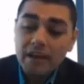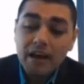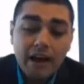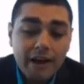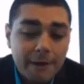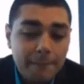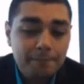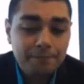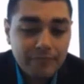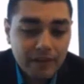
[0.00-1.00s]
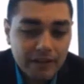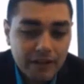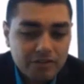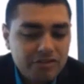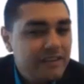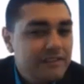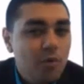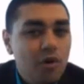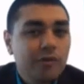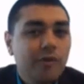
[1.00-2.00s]
It also gives
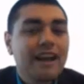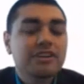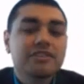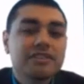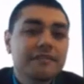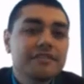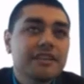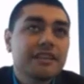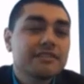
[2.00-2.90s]
more interactions, I've seen.